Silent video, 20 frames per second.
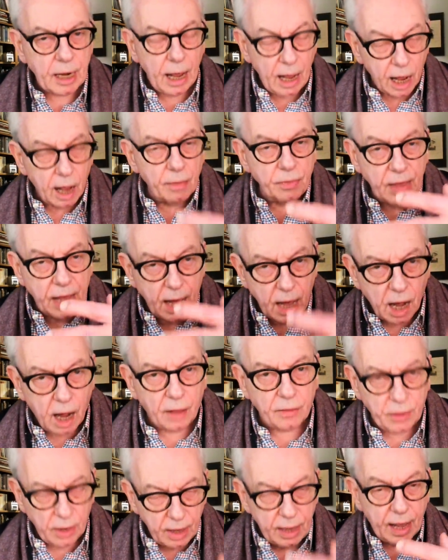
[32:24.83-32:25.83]
And the
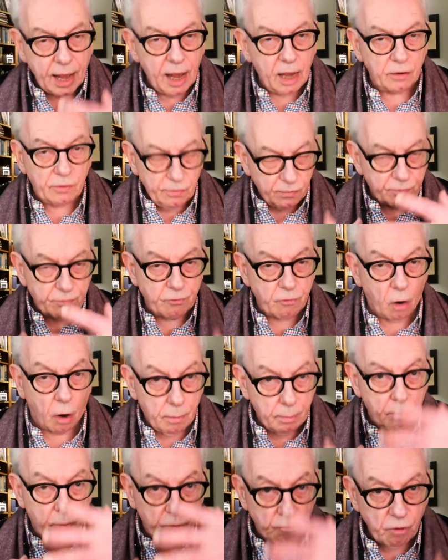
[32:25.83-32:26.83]
other is
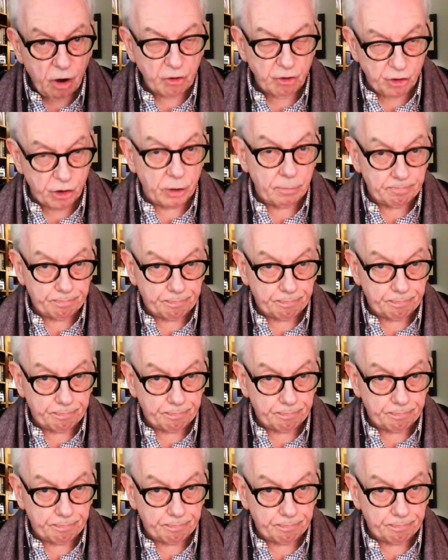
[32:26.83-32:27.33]
from Russia